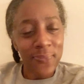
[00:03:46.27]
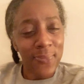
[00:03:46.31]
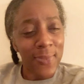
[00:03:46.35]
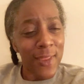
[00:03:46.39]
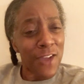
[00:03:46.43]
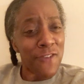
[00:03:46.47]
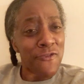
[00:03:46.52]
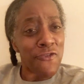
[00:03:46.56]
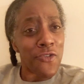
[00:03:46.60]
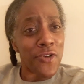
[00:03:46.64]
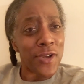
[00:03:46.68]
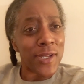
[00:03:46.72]

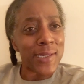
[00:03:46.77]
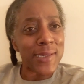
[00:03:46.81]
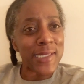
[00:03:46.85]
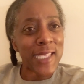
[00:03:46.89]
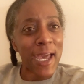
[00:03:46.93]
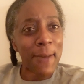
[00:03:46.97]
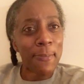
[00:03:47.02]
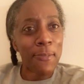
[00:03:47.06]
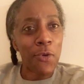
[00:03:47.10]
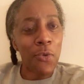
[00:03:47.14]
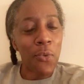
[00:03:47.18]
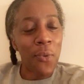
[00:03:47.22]
for
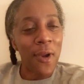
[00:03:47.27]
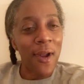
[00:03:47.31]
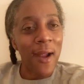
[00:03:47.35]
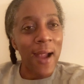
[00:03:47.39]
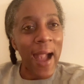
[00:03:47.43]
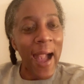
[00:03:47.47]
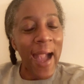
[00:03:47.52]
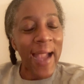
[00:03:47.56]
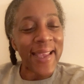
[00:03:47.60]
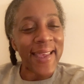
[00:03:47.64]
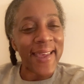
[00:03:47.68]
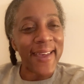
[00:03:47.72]
example, where
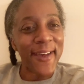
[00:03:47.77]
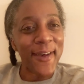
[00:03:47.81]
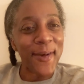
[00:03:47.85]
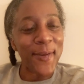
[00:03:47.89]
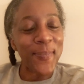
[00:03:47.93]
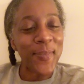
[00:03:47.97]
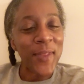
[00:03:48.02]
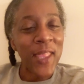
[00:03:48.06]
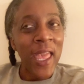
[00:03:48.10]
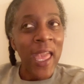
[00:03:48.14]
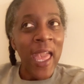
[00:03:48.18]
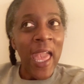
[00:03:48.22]
I
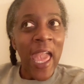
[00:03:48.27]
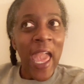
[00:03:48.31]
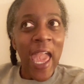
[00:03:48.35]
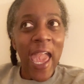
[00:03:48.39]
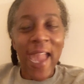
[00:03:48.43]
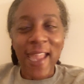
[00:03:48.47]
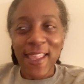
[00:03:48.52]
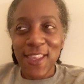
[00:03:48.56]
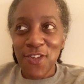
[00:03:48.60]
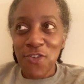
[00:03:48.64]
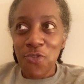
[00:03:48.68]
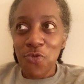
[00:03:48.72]
am,
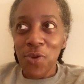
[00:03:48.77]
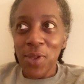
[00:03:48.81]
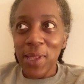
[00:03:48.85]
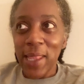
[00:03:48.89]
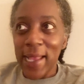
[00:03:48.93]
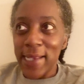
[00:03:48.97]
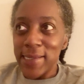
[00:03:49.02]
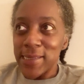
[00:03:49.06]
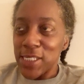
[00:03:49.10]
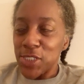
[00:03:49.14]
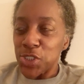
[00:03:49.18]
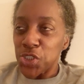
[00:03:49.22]
and you
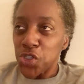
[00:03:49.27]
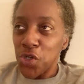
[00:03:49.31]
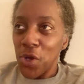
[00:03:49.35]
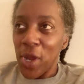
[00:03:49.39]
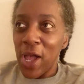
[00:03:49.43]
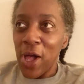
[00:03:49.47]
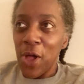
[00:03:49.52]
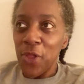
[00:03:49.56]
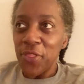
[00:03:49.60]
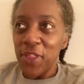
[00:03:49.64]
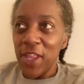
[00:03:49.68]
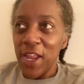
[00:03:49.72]
realize that your
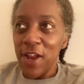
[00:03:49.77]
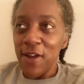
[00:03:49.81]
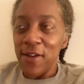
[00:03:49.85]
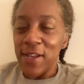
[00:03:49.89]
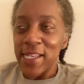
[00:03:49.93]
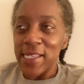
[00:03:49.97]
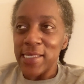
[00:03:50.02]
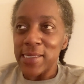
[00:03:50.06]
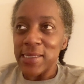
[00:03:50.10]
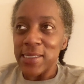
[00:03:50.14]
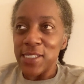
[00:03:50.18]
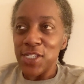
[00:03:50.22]
healthcare
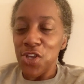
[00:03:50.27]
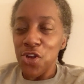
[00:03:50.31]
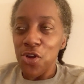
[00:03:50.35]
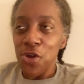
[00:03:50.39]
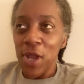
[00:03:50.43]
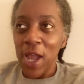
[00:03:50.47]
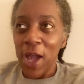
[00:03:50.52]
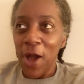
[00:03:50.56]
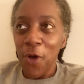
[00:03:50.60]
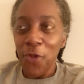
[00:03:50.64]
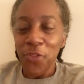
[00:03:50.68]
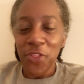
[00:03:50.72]

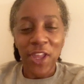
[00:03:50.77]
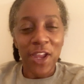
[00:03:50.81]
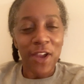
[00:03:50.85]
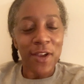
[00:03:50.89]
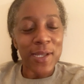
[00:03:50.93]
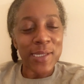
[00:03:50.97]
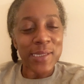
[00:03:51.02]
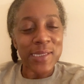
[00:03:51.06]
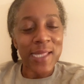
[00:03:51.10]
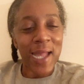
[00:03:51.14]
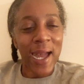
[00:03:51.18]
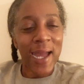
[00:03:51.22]

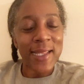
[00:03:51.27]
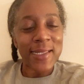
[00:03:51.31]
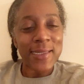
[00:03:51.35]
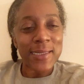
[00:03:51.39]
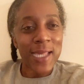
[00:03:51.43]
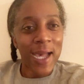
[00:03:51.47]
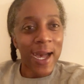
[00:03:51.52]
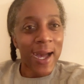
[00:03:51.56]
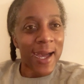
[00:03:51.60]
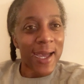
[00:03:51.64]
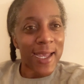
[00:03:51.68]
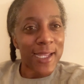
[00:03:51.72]
is not
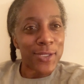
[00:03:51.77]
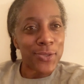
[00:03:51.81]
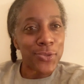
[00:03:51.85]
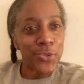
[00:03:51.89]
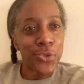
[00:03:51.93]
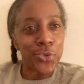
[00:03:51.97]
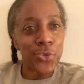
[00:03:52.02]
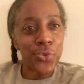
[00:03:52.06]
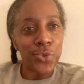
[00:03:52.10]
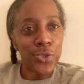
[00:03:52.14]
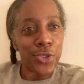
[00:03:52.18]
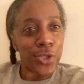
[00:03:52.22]
tied
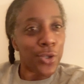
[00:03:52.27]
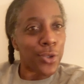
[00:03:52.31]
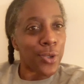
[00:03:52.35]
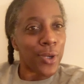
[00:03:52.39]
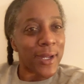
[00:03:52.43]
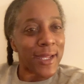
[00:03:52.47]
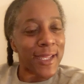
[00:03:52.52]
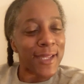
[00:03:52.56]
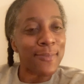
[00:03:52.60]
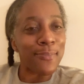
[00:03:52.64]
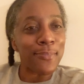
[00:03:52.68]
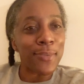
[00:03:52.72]
to your
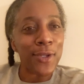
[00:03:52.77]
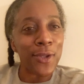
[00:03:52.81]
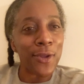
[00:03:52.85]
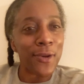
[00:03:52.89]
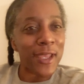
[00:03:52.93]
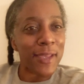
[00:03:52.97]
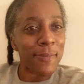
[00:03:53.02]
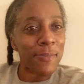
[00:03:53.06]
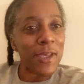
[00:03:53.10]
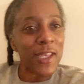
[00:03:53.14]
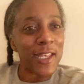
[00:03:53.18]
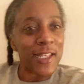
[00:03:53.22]

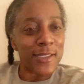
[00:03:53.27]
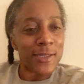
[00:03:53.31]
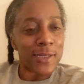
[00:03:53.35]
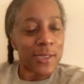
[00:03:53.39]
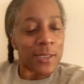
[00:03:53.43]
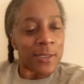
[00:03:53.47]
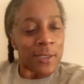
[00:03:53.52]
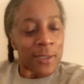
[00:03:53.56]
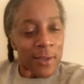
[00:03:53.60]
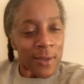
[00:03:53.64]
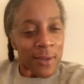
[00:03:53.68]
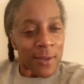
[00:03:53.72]
employment.
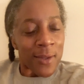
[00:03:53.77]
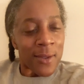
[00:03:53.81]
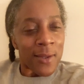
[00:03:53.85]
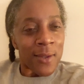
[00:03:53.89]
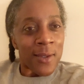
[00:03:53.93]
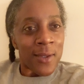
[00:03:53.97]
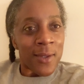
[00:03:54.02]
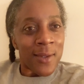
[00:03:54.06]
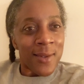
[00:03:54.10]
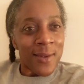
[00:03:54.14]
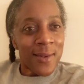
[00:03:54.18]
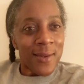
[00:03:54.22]

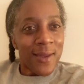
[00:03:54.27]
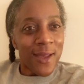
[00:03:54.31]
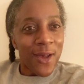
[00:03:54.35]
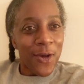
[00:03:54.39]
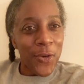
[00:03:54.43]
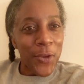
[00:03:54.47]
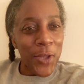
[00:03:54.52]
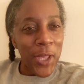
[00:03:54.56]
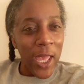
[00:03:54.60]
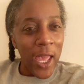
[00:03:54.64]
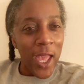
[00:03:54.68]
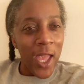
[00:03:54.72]

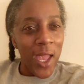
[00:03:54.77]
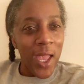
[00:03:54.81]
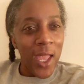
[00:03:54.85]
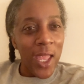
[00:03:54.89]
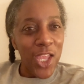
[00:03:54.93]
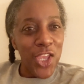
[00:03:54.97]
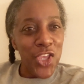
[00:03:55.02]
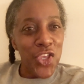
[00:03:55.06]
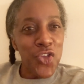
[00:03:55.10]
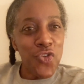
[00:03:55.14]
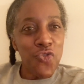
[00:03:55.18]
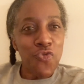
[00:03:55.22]

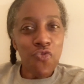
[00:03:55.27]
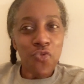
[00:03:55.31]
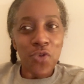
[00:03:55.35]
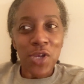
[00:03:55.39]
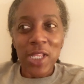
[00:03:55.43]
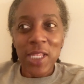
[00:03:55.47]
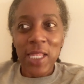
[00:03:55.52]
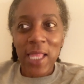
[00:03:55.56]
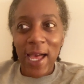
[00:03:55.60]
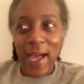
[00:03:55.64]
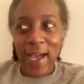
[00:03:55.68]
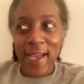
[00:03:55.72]
Okay. You
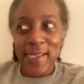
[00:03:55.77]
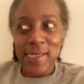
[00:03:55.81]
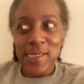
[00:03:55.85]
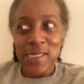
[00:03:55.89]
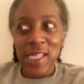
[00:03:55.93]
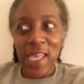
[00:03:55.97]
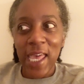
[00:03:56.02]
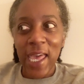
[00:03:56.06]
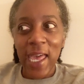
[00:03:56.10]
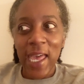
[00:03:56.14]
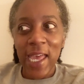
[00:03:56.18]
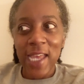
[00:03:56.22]
realize
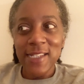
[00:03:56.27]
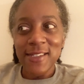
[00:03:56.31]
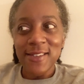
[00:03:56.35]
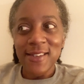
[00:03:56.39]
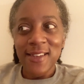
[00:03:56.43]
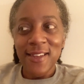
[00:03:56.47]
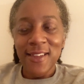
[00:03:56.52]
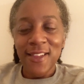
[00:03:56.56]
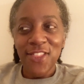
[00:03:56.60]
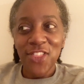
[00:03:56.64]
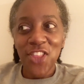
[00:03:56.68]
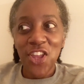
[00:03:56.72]
that
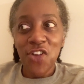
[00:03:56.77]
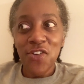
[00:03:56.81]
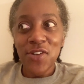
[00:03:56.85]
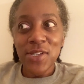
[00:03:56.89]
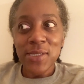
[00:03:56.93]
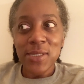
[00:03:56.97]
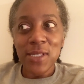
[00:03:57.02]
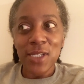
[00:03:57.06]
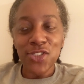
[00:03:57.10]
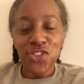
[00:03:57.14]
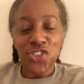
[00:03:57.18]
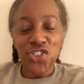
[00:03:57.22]
there
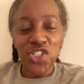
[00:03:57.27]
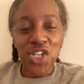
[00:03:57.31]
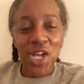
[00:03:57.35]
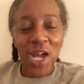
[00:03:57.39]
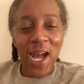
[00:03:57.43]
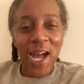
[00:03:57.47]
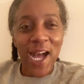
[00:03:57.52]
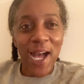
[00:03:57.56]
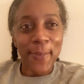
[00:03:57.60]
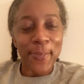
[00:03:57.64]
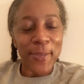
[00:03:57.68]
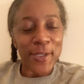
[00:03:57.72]
is
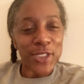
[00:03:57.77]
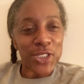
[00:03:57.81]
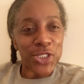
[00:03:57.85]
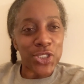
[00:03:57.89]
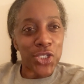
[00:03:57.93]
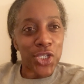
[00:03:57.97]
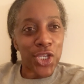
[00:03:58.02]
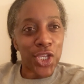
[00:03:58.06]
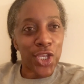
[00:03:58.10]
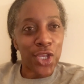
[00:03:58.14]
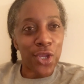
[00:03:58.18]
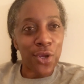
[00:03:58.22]
job
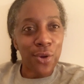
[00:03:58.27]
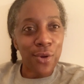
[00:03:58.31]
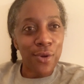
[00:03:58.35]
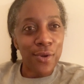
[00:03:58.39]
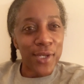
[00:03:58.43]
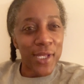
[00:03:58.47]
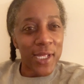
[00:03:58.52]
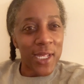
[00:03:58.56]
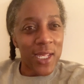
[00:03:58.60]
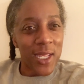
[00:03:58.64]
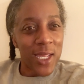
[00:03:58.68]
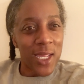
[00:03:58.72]

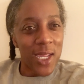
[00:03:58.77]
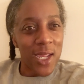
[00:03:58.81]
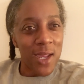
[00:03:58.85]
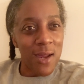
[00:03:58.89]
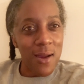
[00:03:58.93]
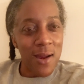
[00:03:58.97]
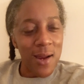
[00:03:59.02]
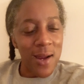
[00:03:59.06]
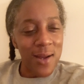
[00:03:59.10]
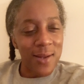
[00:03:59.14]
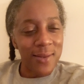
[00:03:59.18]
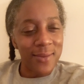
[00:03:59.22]
security
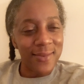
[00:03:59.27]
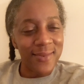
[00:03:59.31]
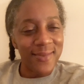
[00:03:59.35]
here.